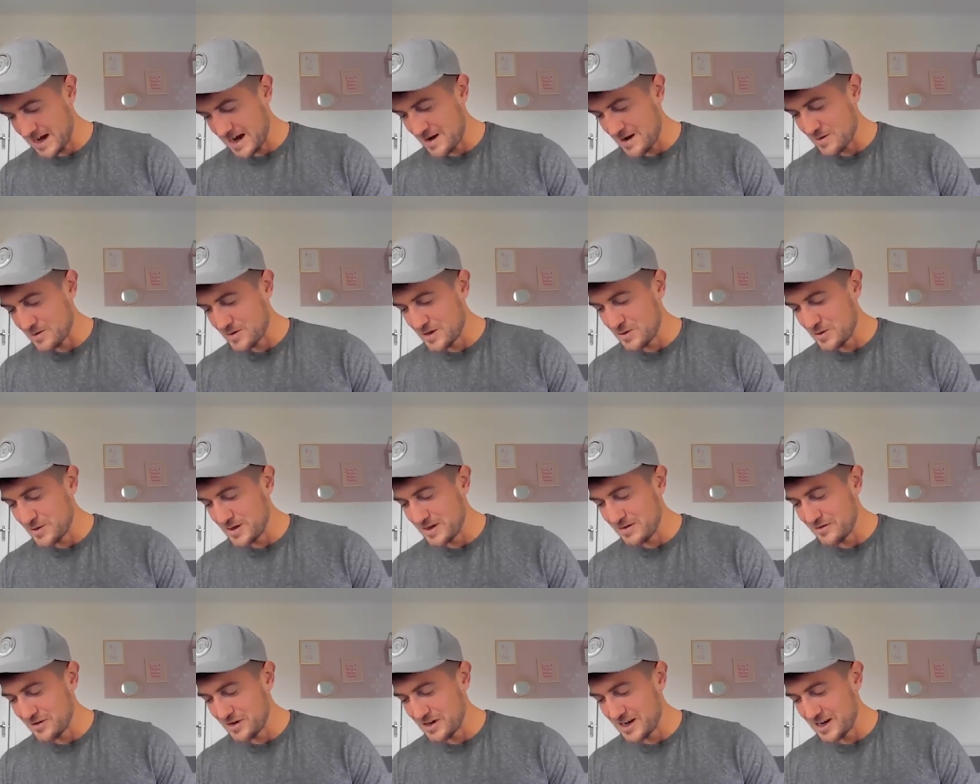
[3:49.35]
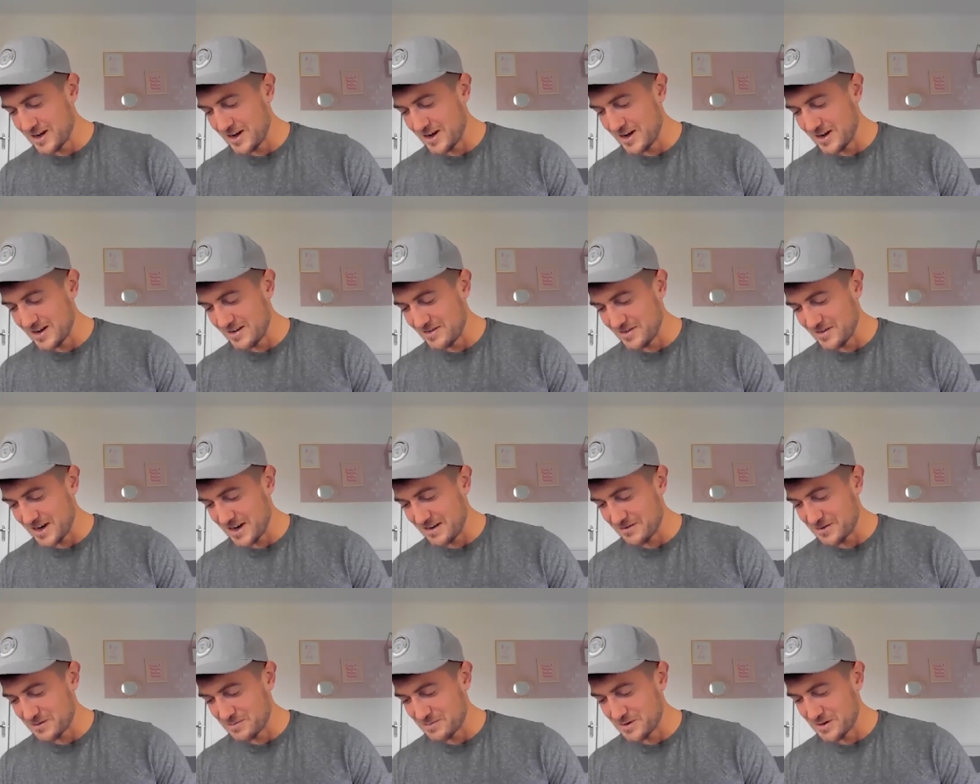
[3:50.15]
How are you even alive
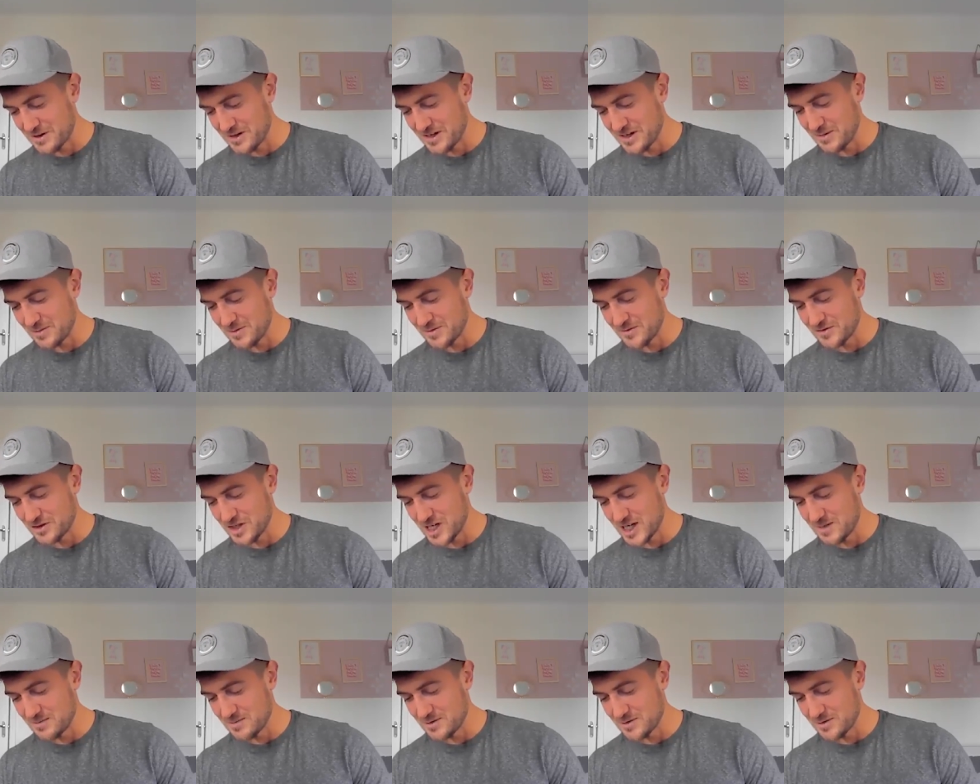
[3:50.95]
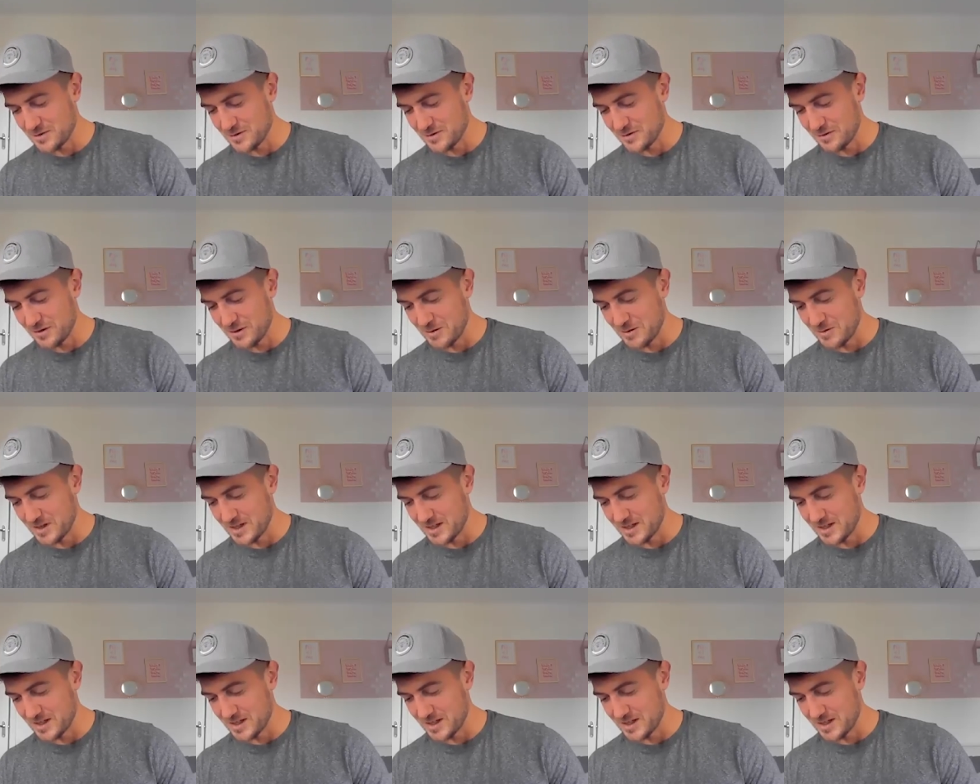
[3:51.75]
after putting up with James for 3